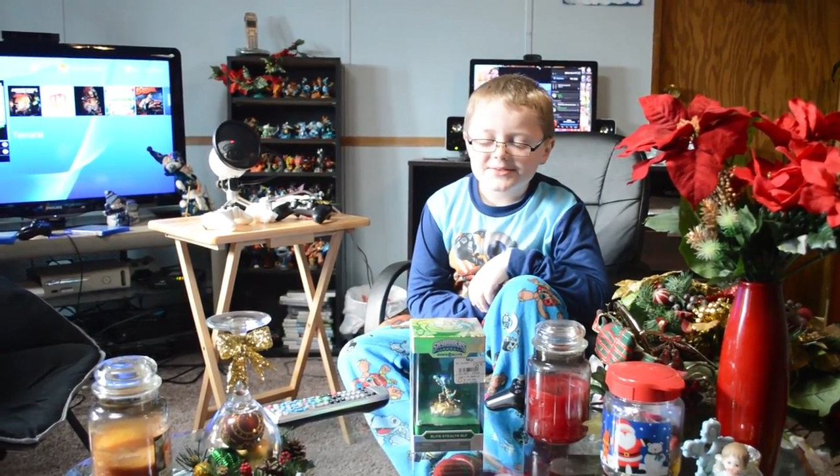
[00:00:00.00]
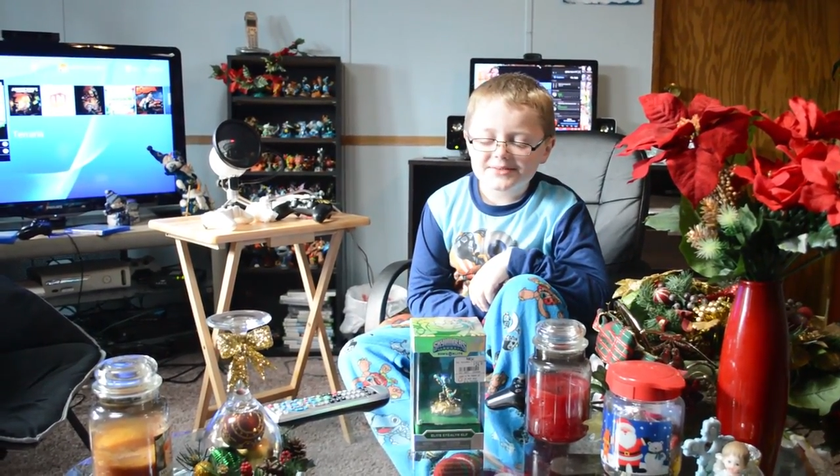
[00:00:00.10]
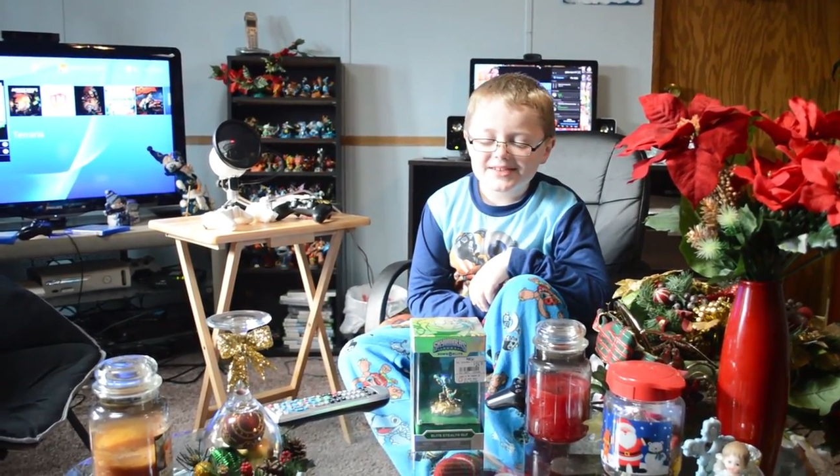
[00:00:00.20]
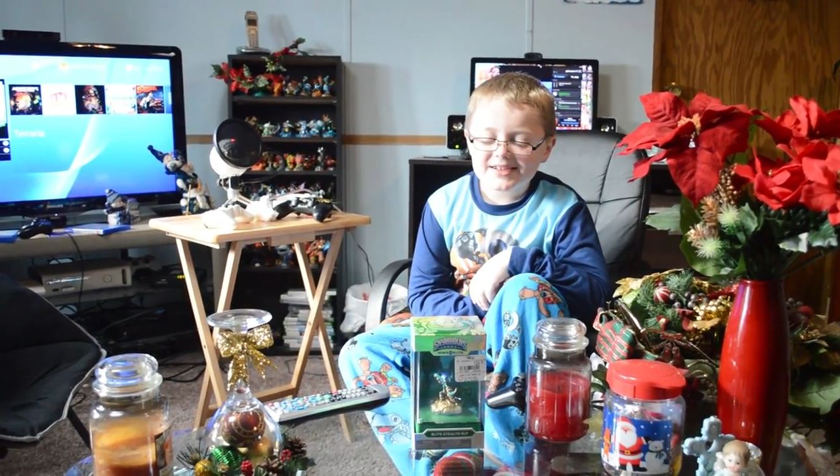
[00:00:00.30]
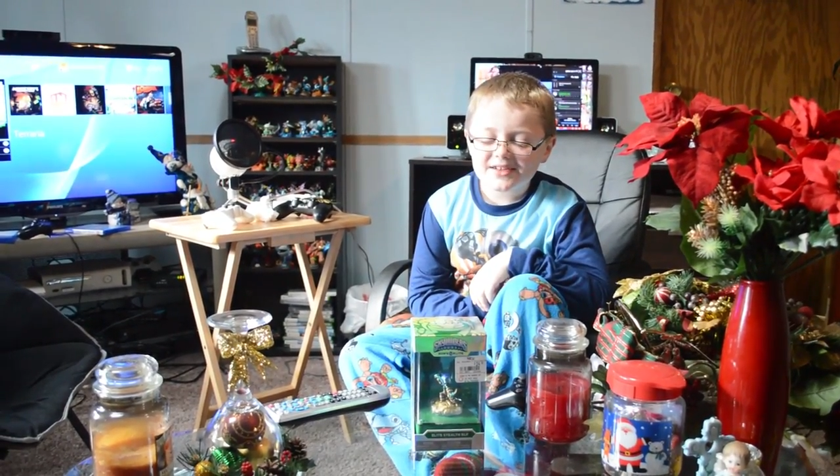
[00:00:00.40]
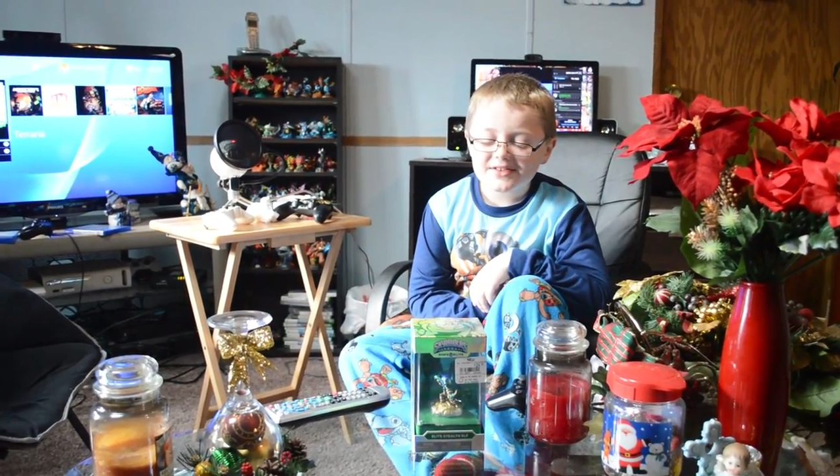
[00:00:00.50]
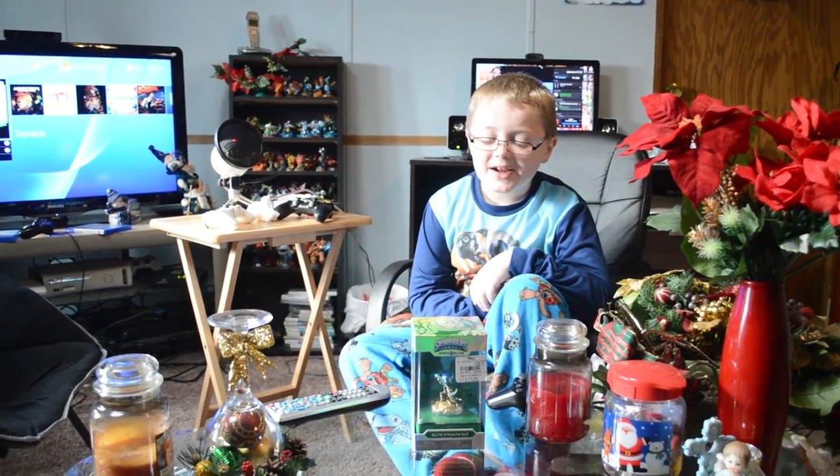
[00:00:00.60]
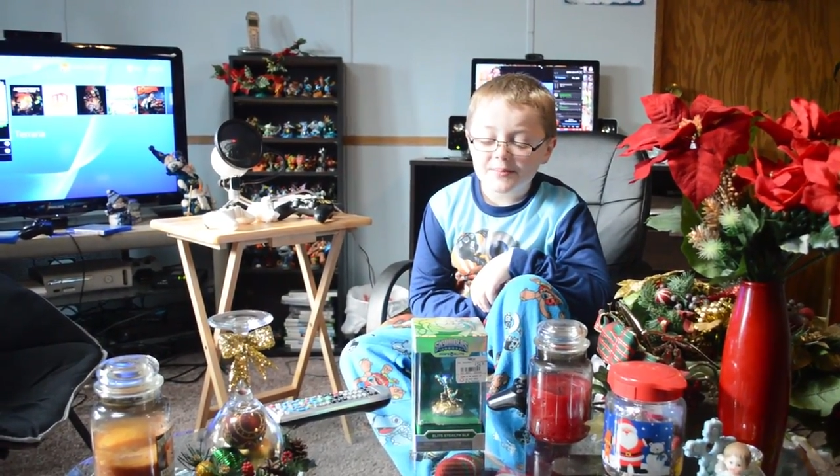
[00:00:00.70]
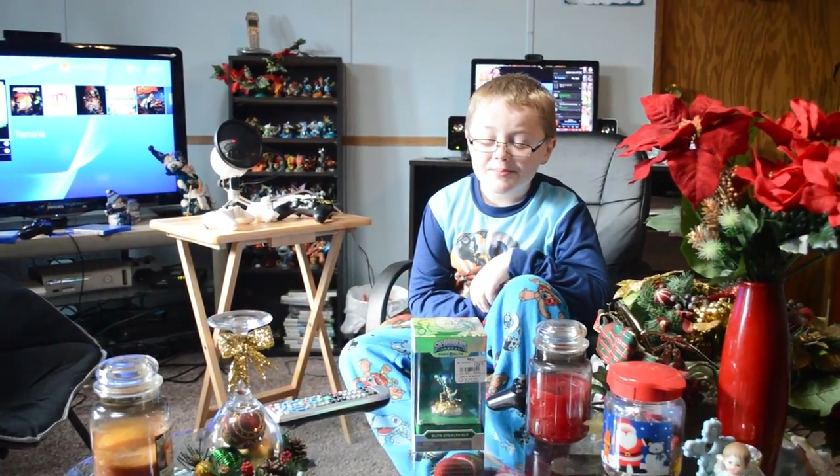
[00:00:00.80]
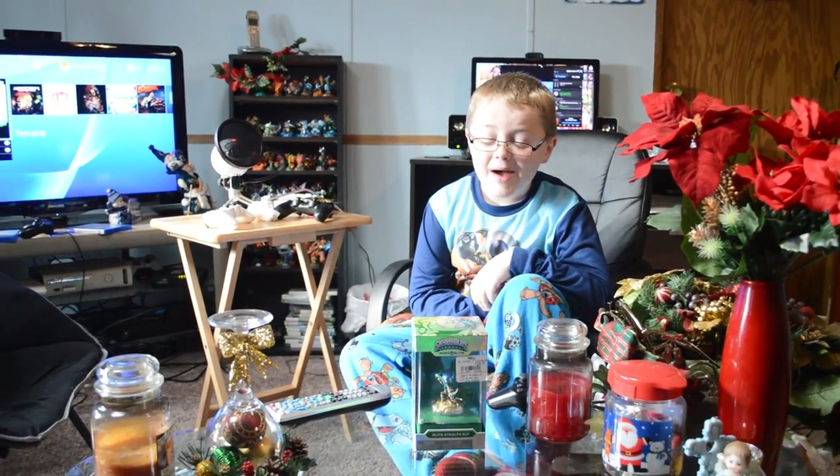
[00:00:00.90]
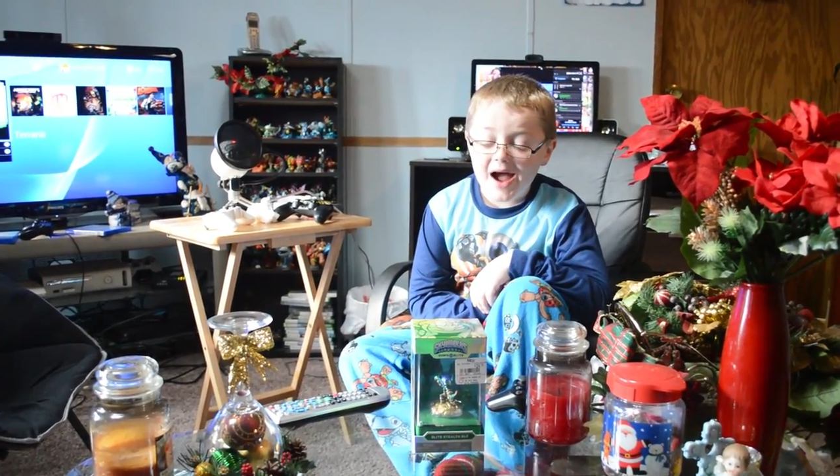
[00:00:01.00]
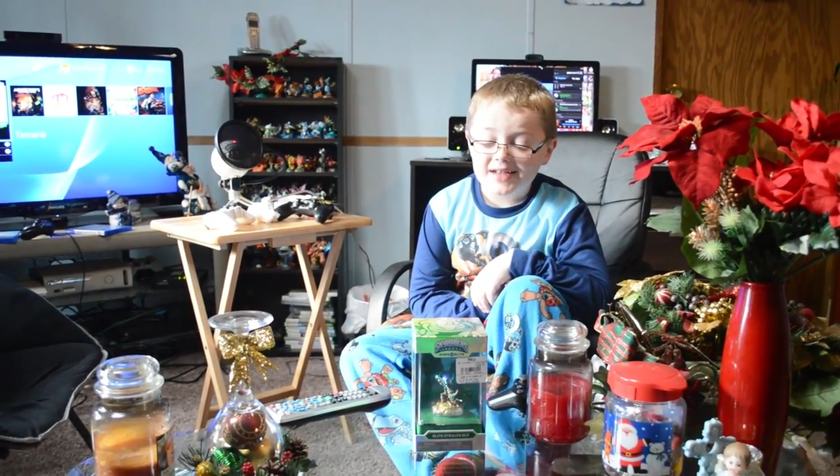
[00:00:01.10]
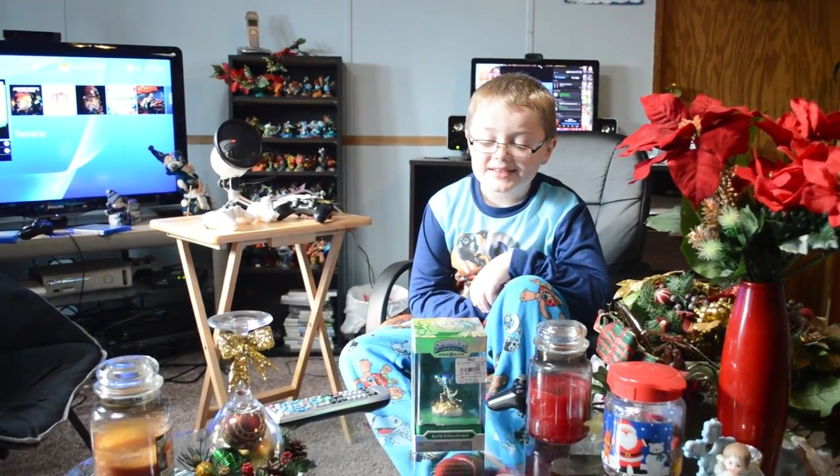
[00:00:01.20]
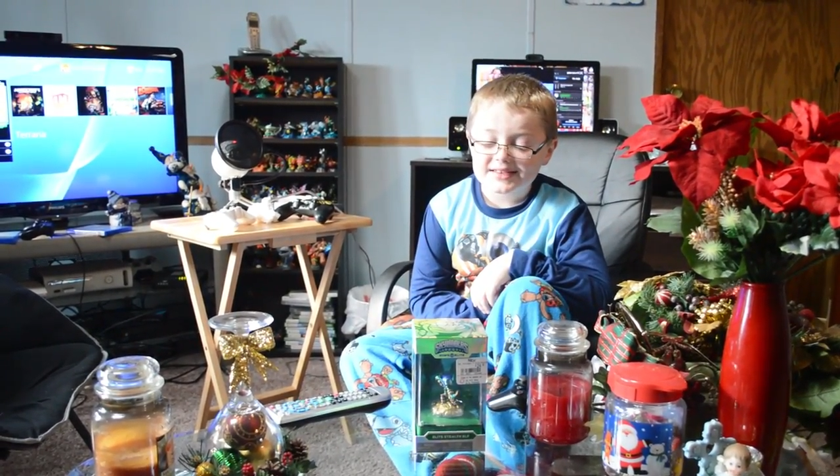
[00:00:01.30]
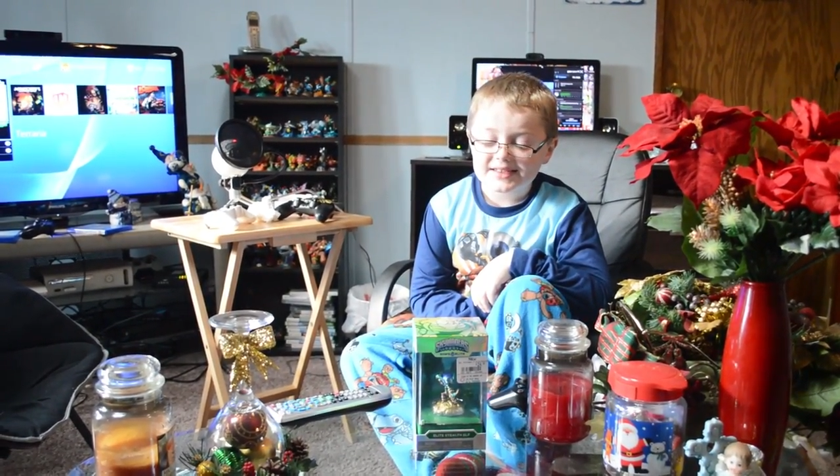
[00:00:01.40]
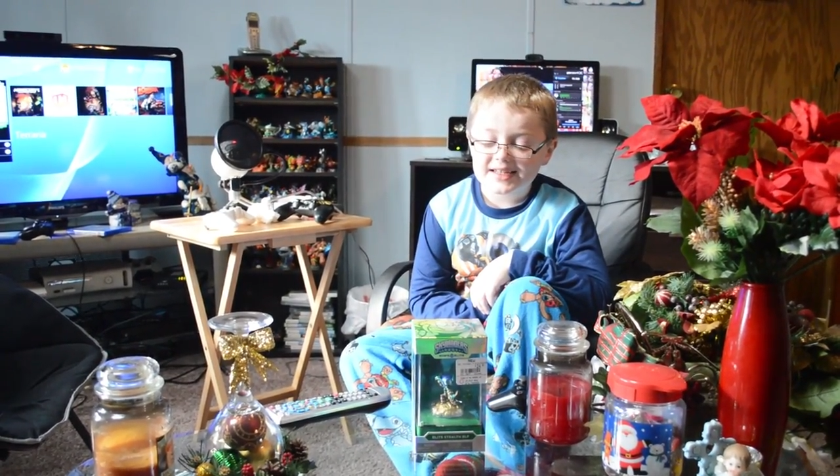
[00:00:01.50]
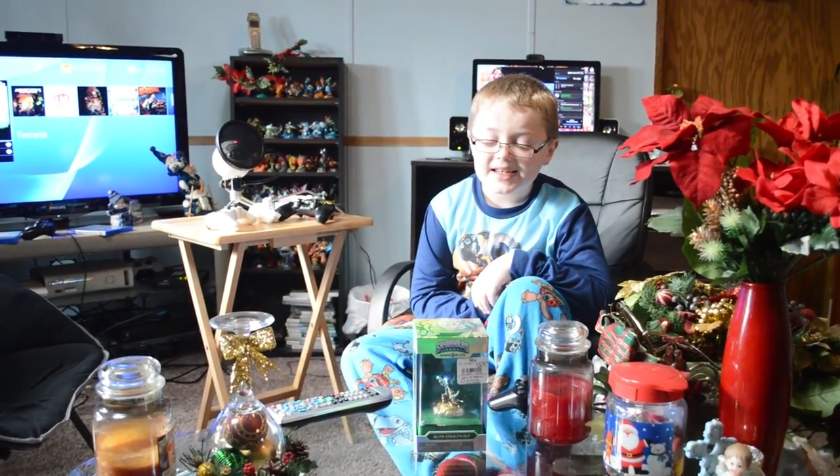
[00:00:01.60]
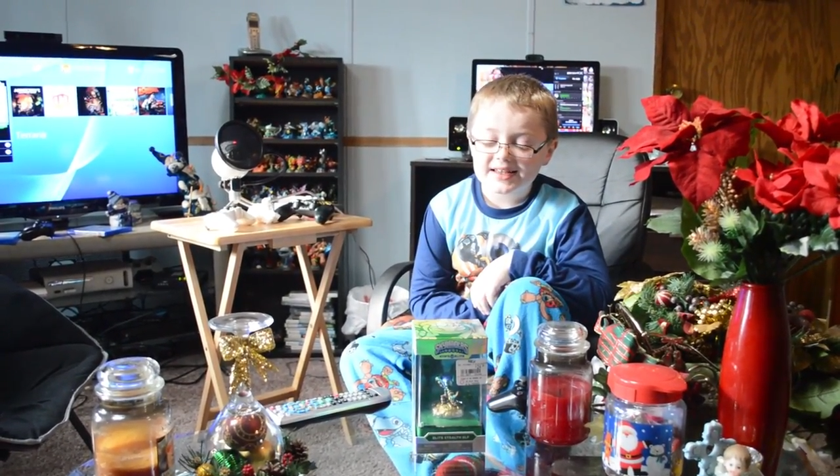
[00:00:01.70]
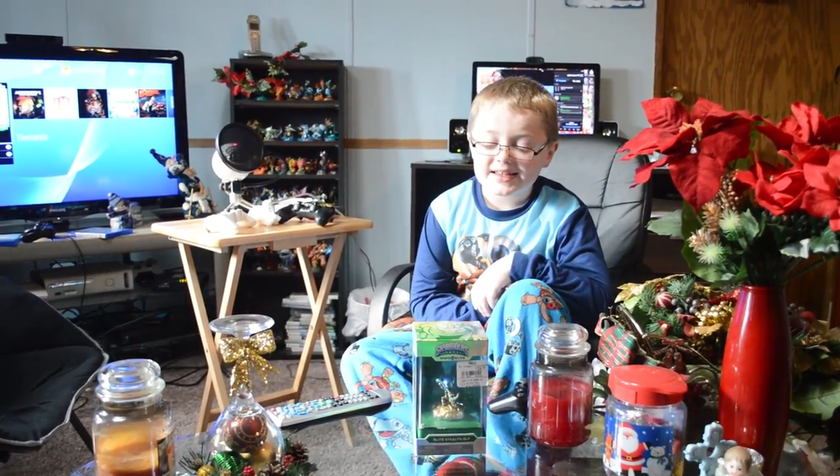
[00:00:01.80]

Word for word: you with another unboxing.